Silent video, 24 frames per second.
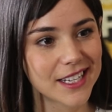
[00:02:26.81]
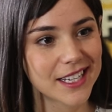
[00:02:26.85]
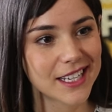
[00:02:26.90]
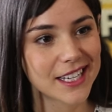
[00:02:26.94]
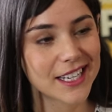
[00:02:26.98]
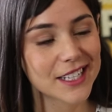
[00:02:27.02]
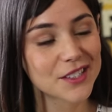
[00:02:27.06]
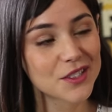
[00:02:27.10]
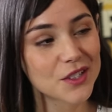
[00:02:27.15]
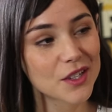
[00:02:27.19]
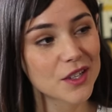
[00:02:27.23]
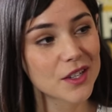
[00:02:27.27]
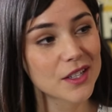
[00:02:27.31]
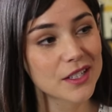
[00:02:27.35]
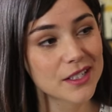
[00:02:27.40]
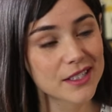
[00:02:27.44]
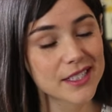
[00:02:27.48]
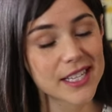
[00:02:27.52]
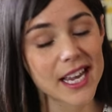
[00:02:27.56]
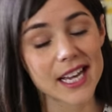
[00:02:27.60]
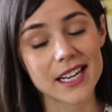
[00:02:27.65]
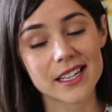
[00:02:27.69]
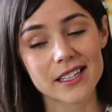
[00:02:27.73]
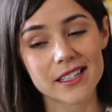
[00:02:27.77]
right. It's
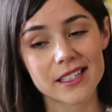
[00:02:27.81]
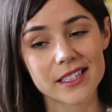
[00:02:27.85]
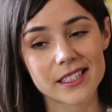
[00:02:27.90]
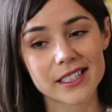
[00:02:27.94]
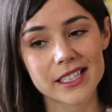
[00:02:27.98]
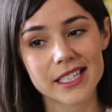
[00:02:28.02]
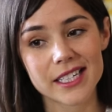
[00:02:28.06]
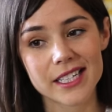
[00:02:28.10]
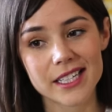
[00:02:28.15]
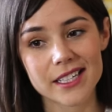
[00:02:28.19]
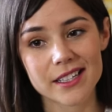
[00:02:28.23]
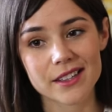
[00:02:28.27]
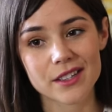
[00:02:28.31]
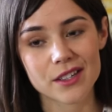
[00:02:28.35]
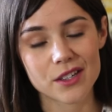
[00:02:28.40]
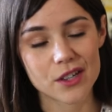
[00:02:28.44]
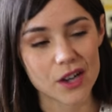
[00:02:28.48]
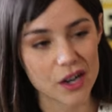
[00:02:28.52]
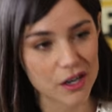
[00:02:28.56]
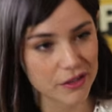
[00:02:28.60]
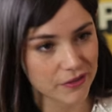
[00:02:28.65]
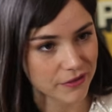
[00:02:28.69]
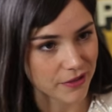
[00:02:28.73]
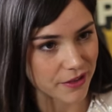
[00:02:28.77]
technically the
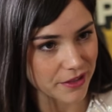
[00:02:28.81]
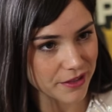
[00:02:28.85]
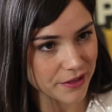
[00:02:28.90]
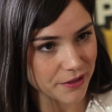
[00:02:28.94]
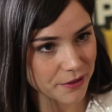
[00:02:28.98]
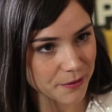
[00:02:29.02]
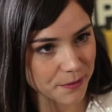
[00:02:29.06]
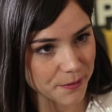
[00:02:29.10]
Godfather.